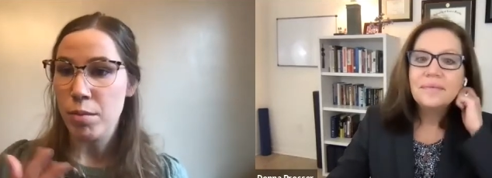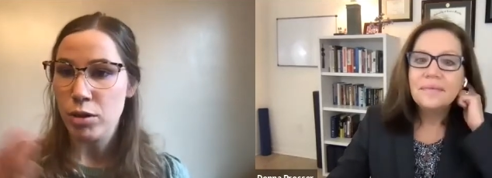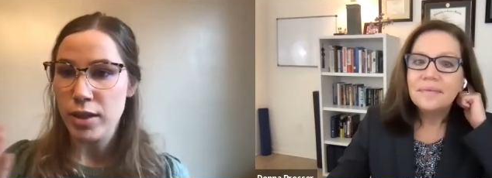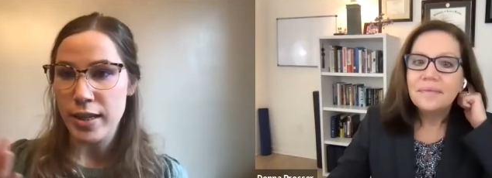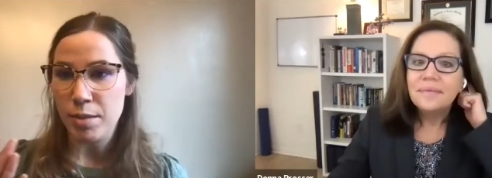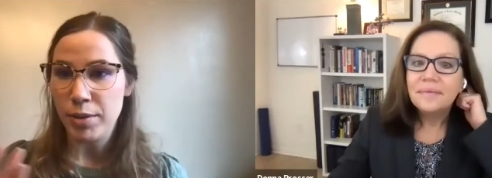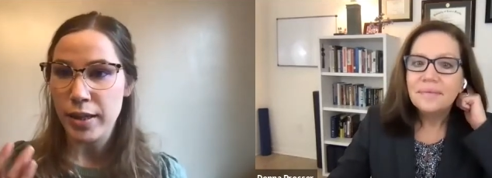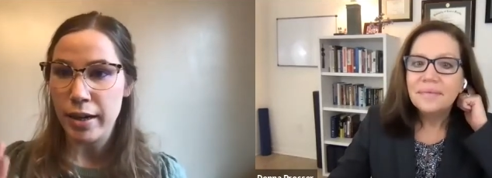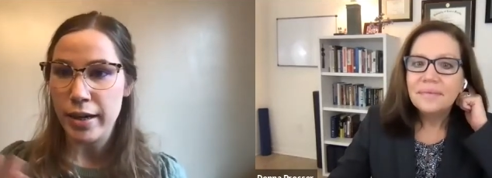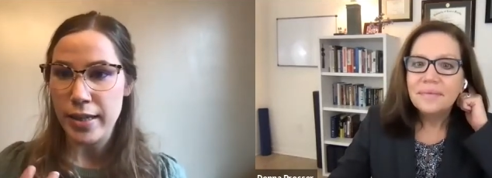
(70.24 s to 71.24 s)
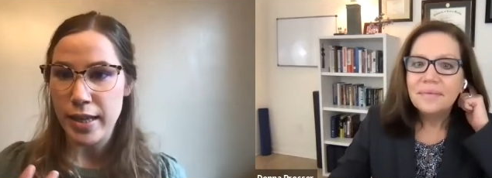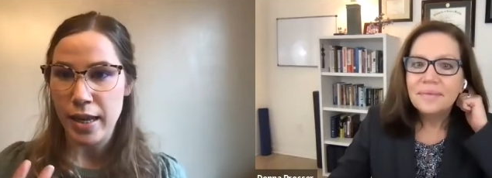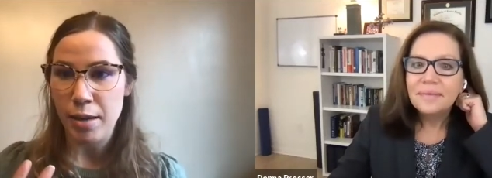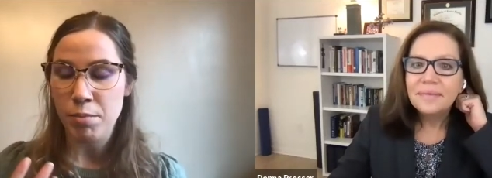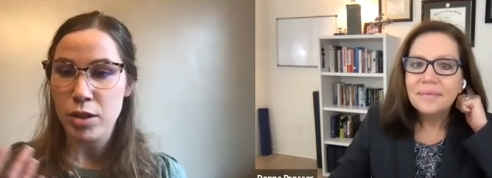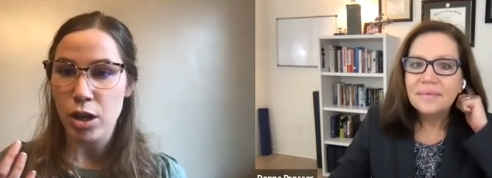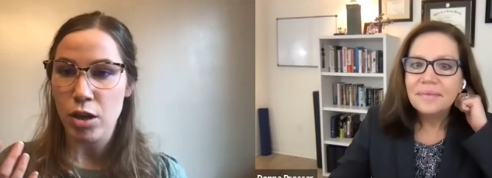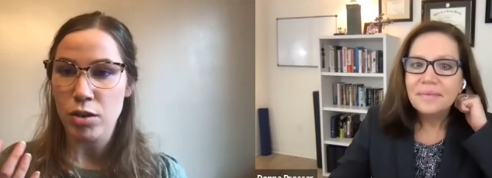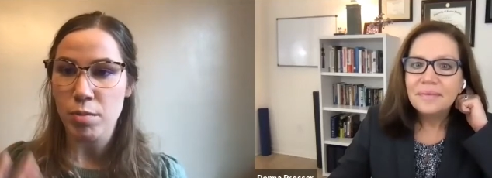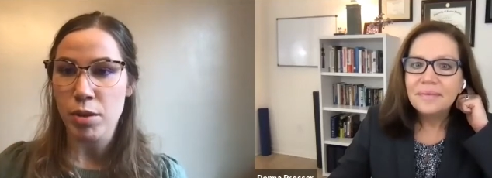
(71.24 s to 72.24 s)
Speaker 1: a multidisciplinary team. So
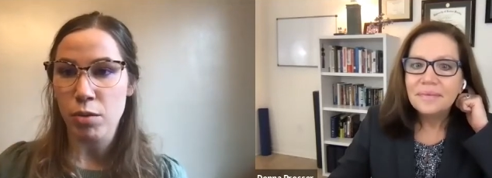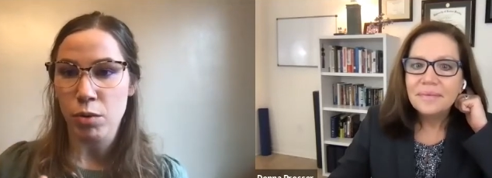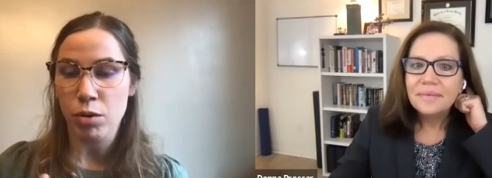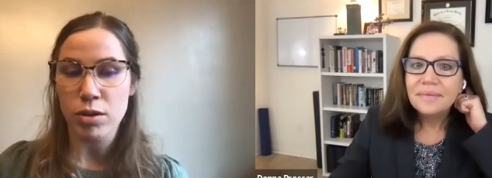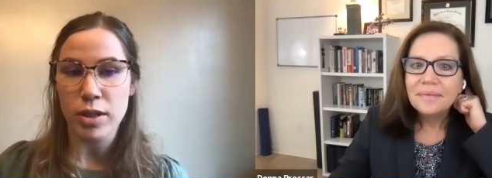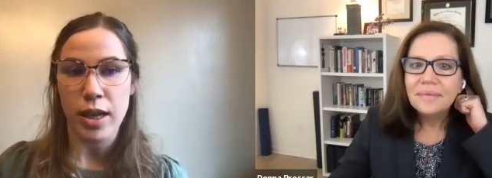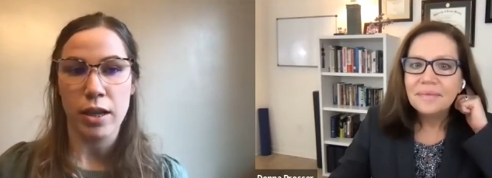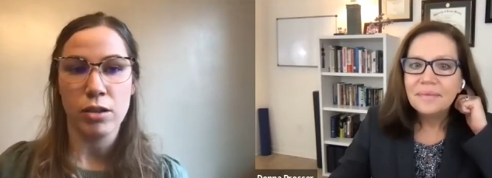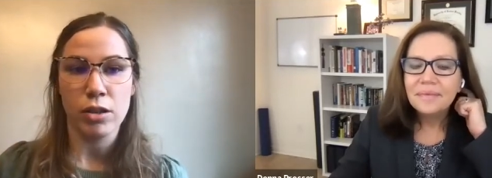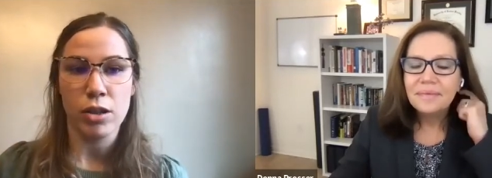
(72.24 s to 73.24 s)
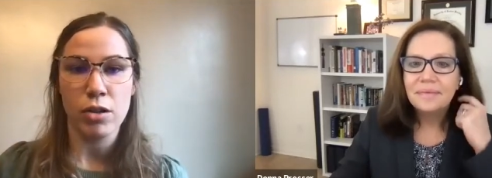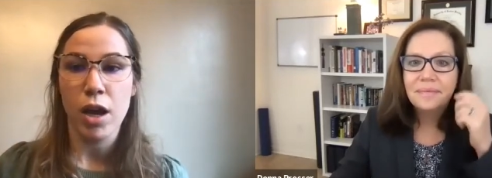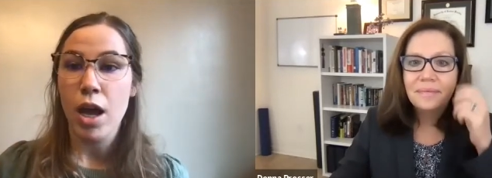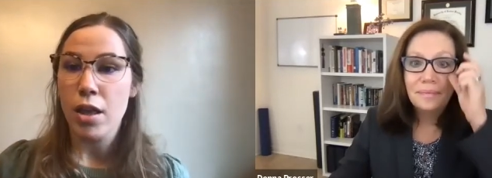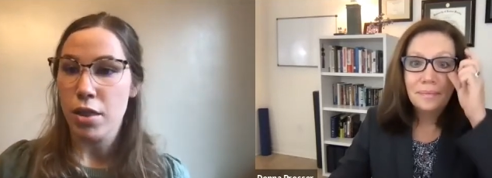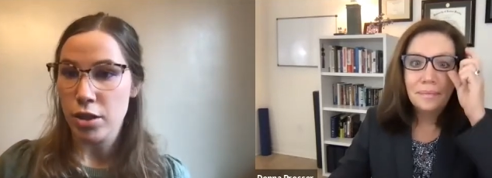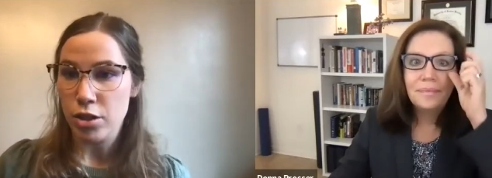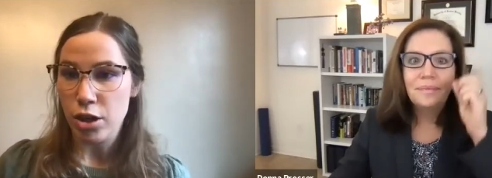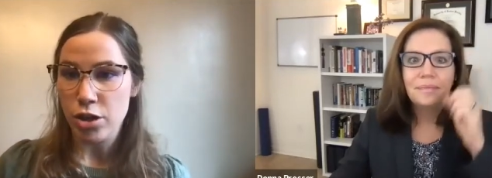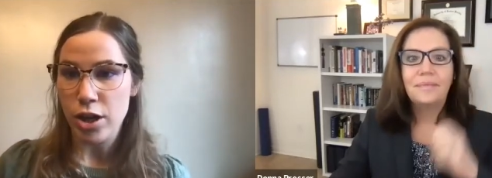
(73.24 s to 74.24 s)
some of the roles include the
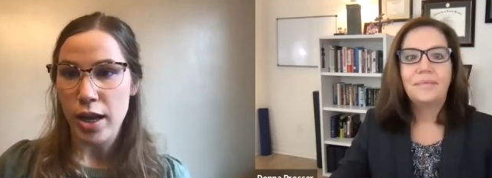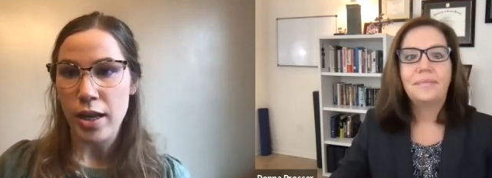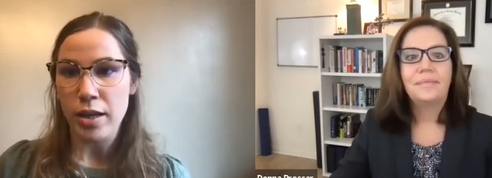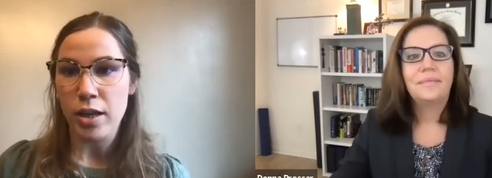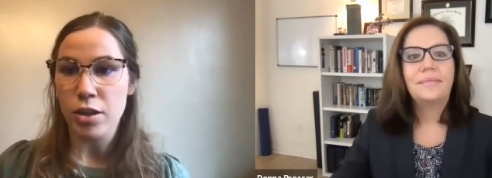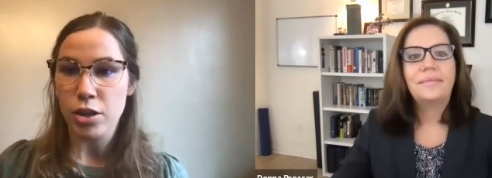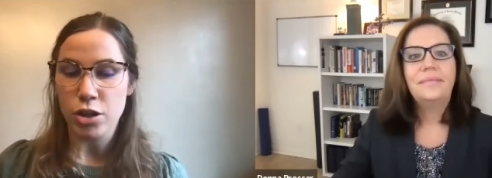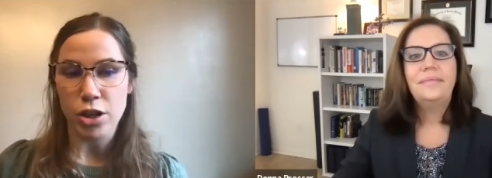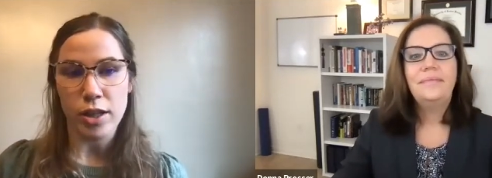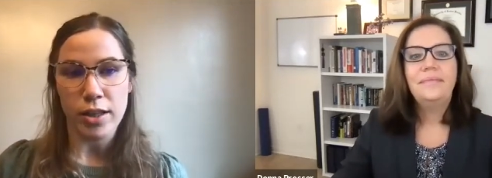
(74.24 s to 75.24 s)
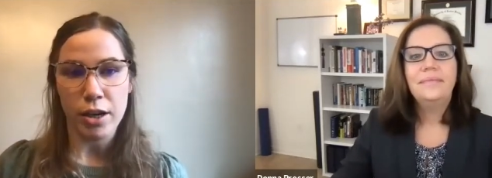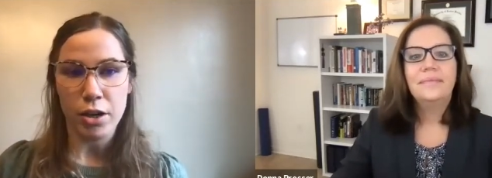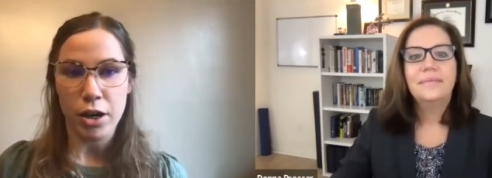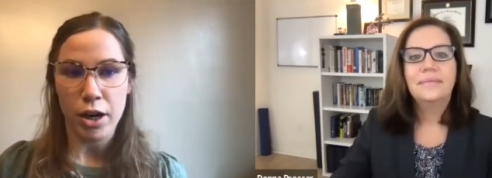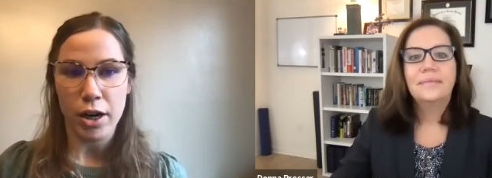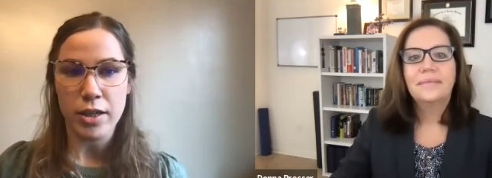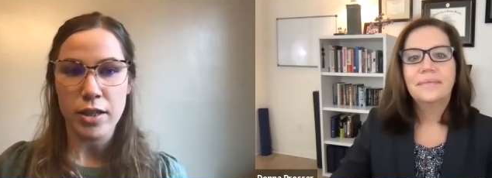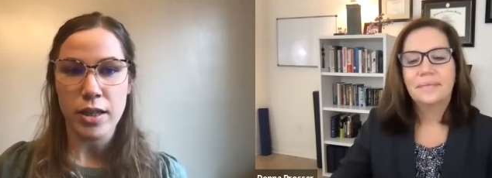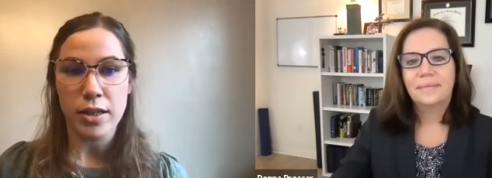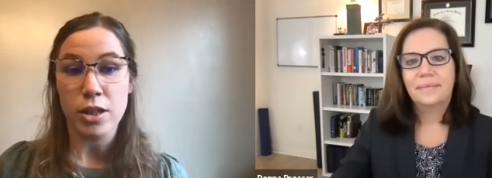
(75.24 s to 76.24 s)
surgeon, the circulator
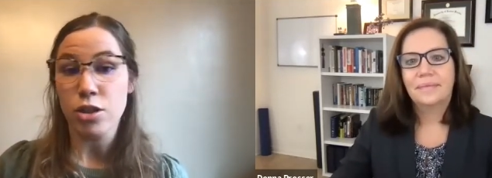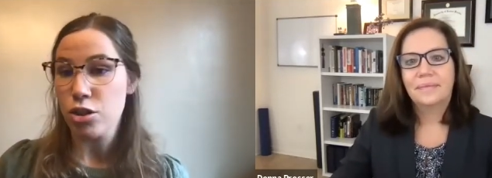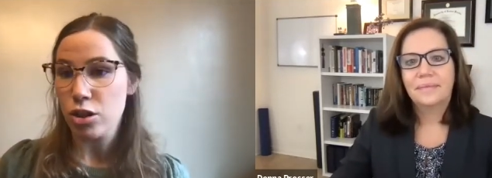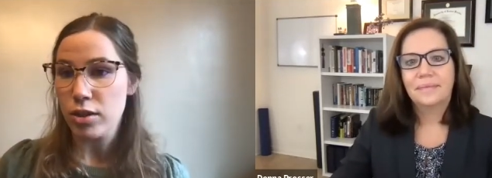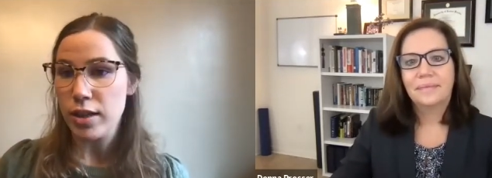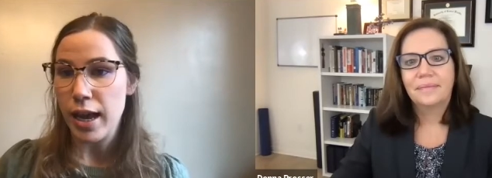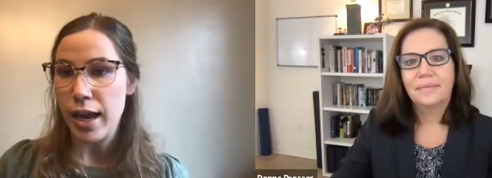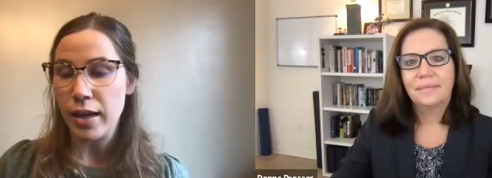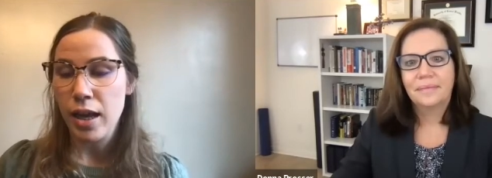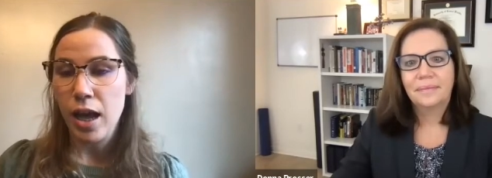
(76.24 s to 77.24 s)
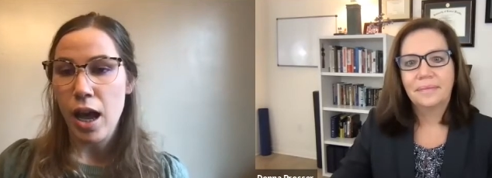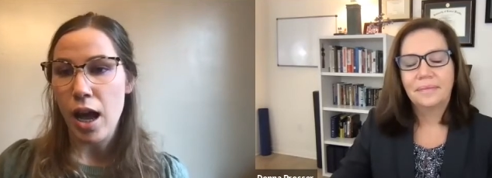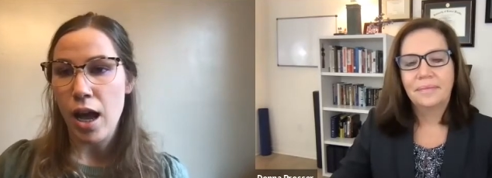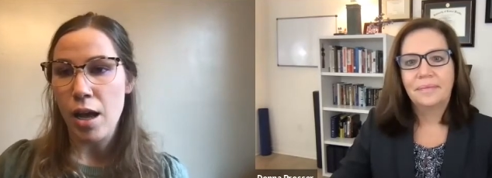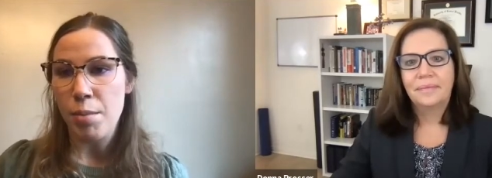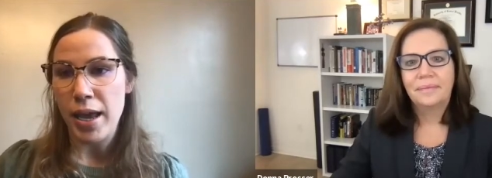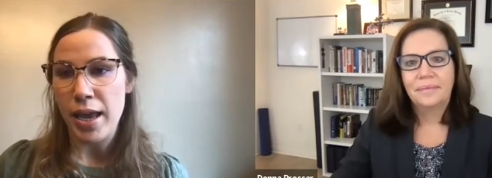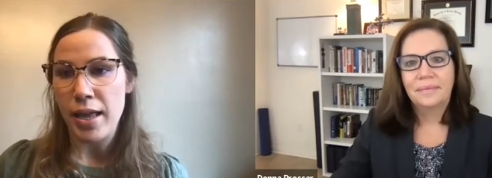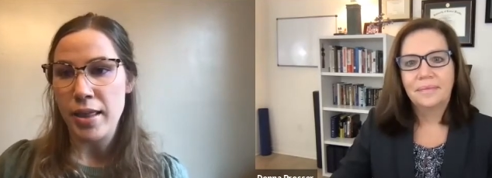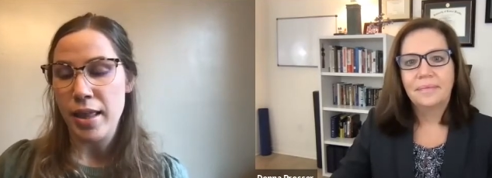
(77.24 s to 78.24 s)
nurse, the surgical tech, um,
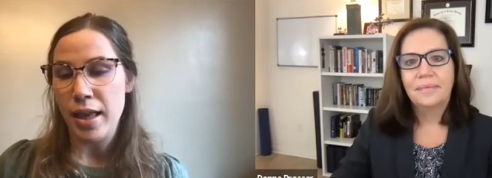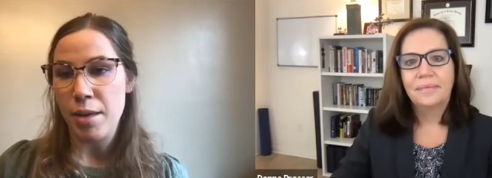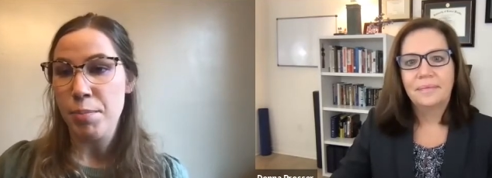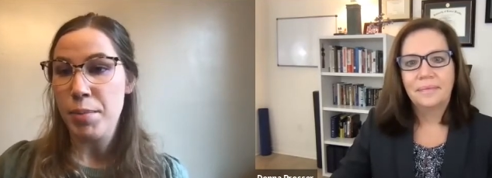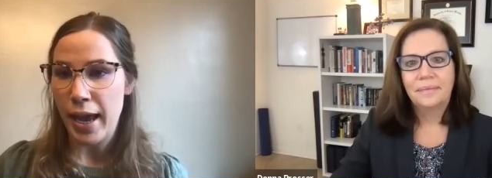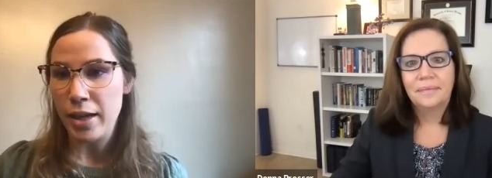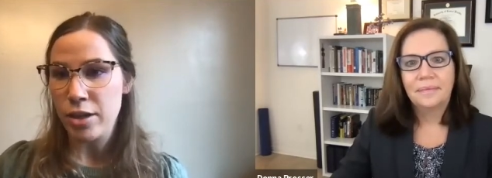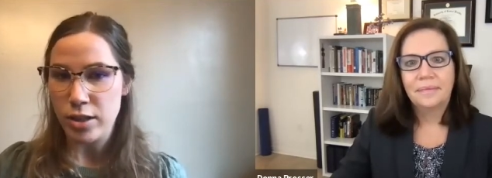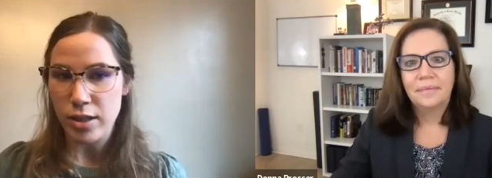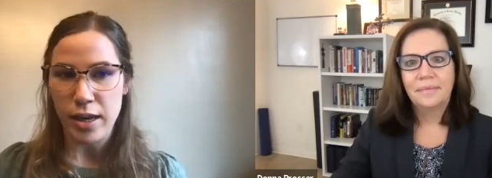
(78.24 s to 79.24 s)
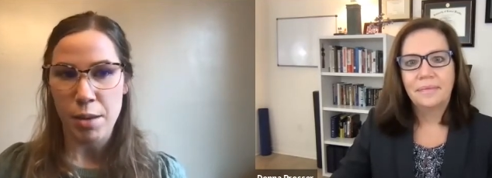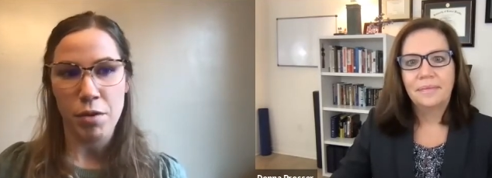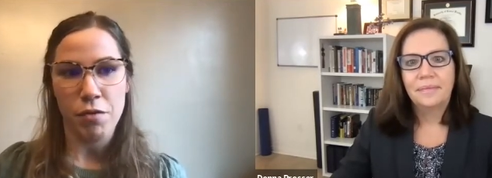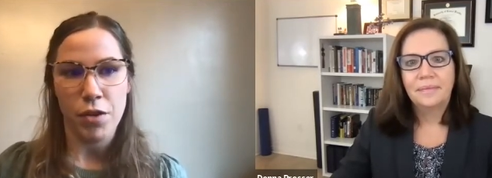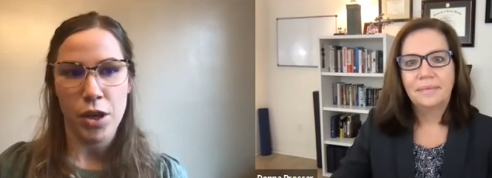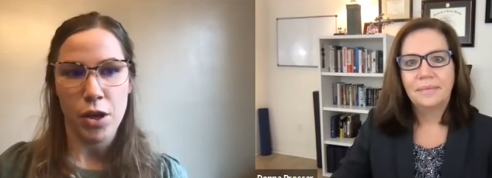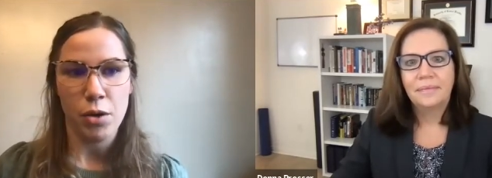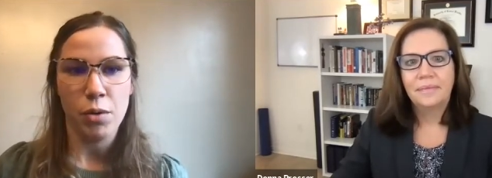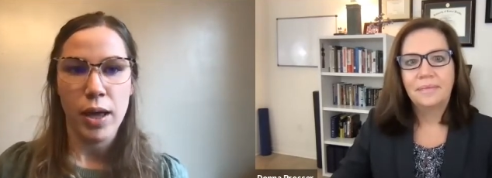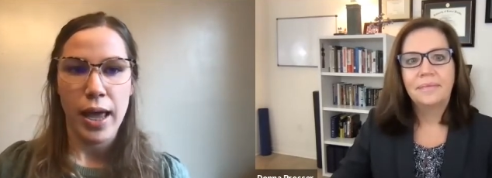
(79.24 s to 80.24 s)
and the P A, just to name a few.